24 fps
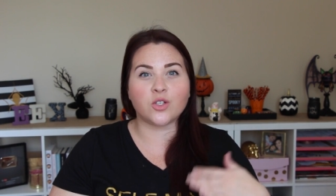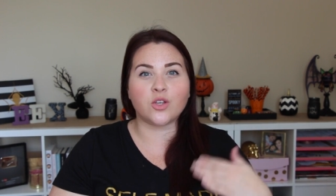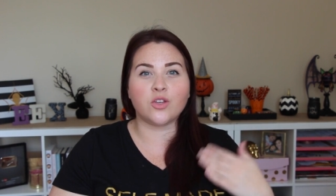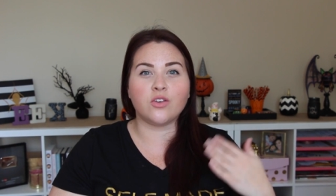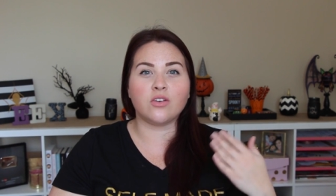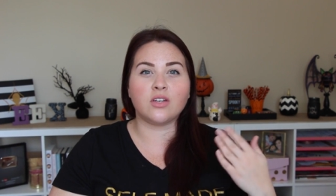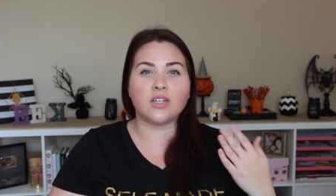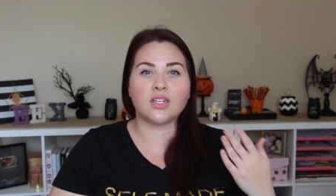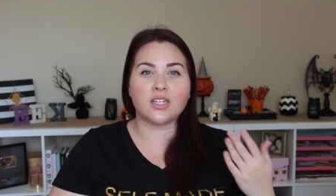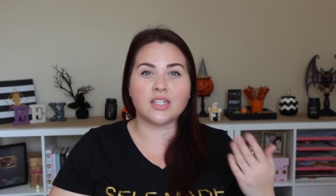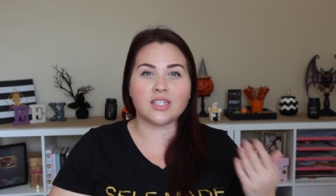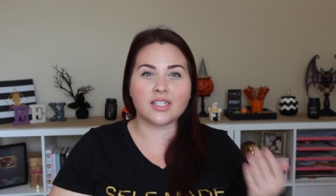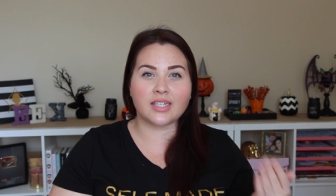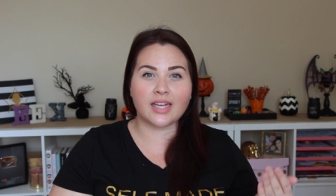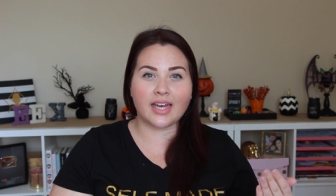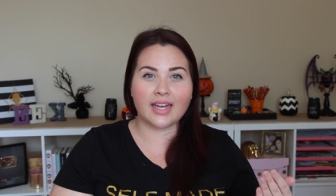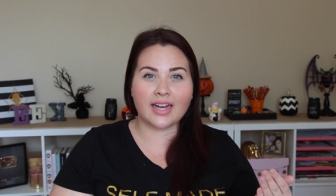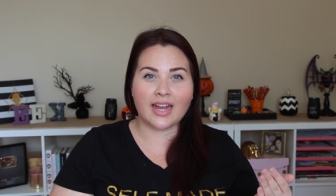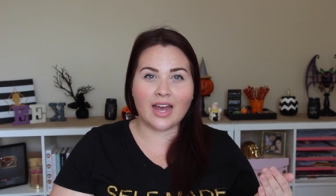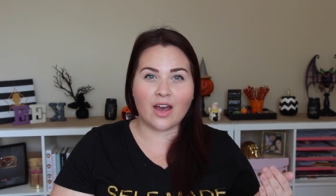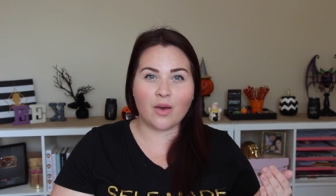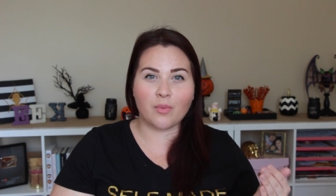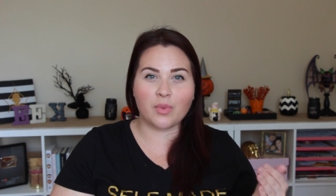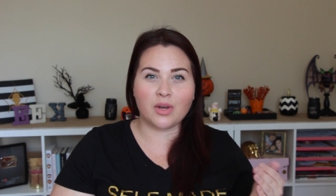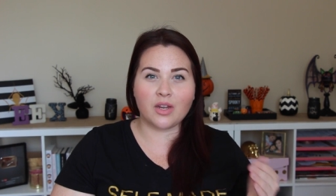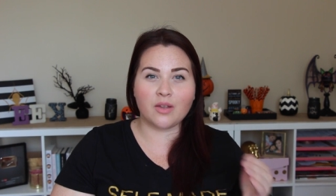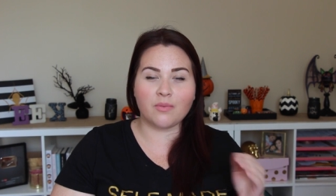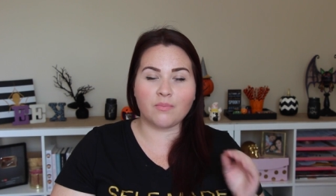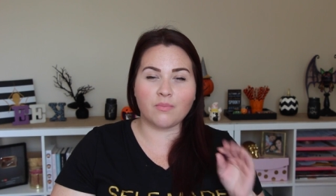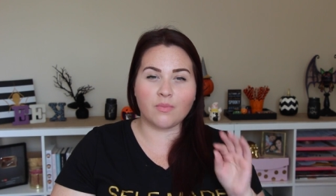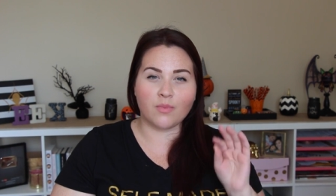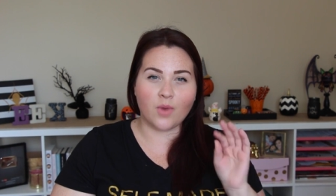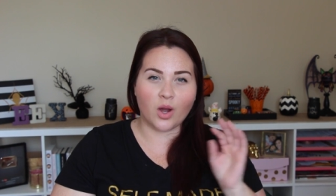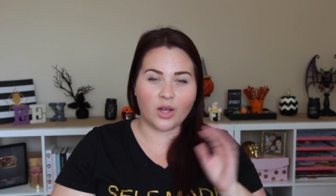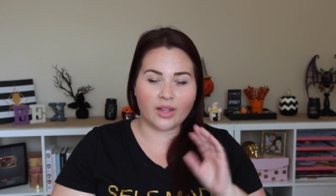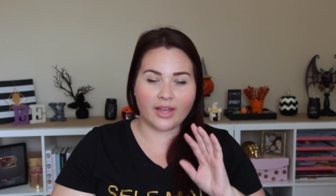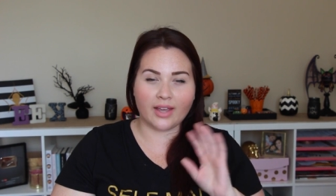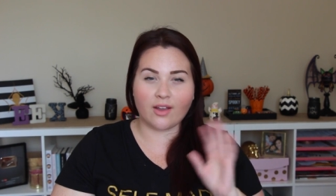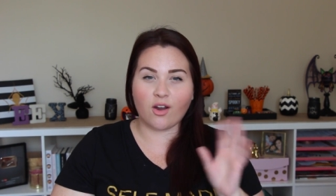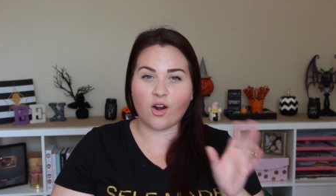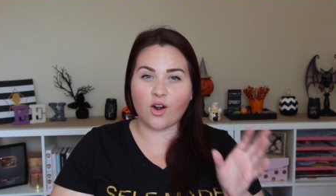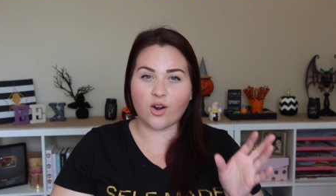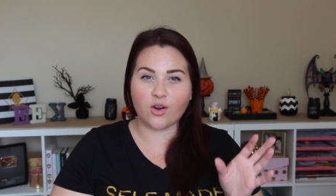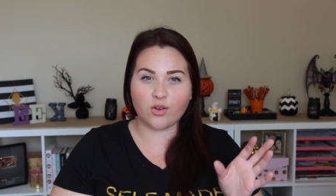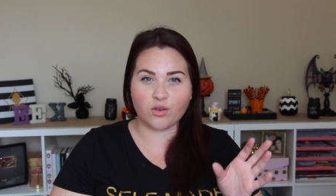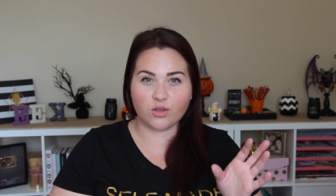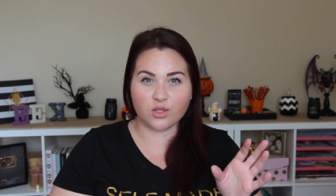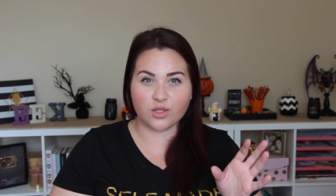so you can decide how many like
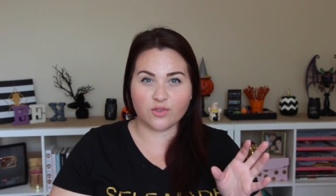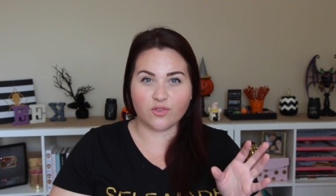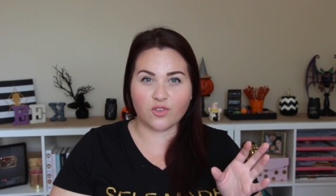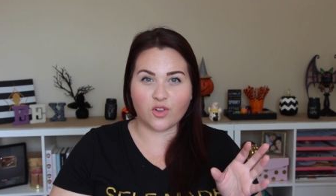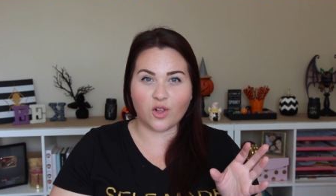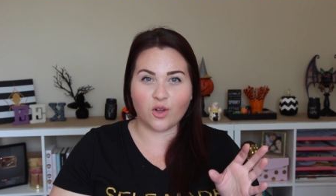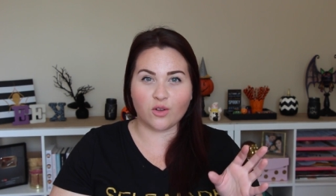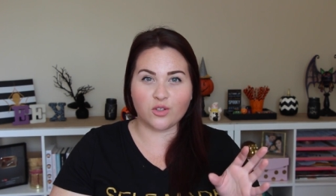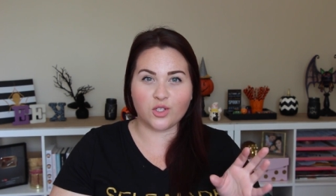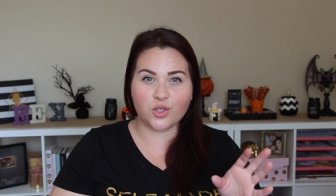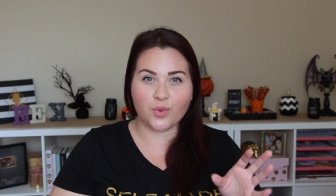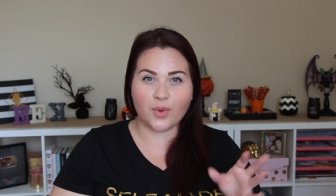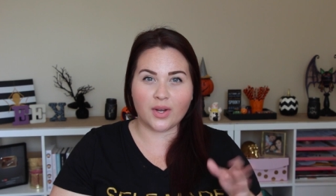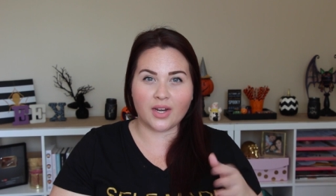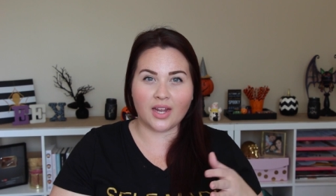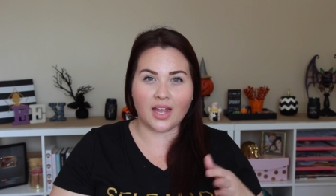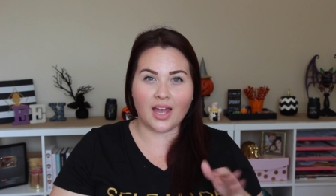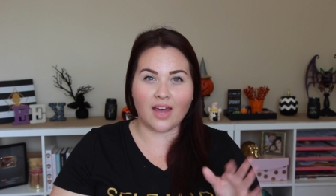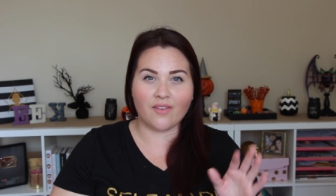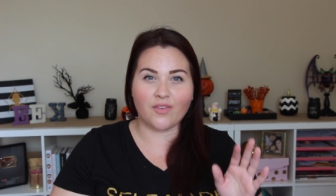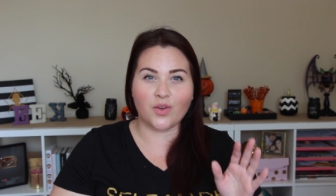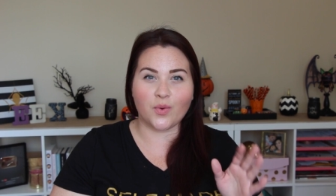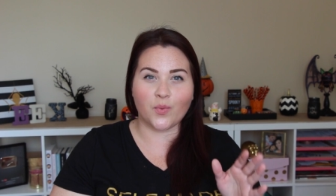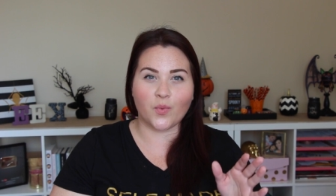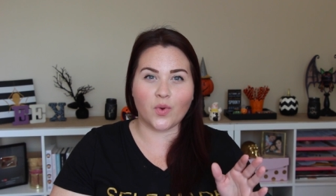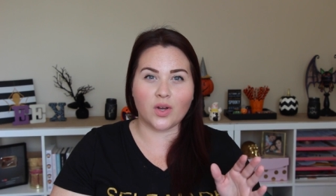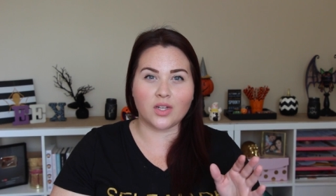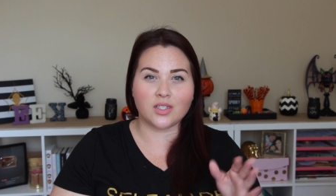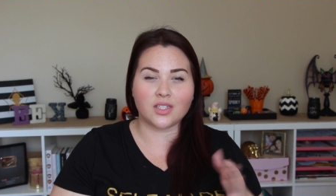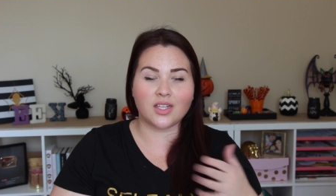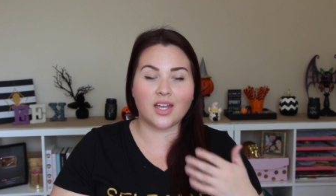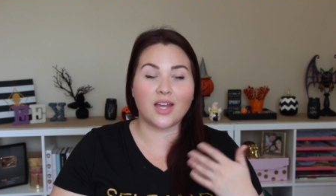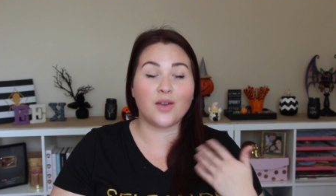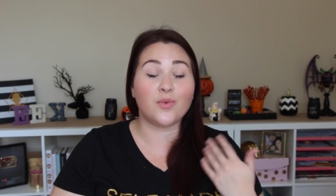articles of clothes you want to have at once.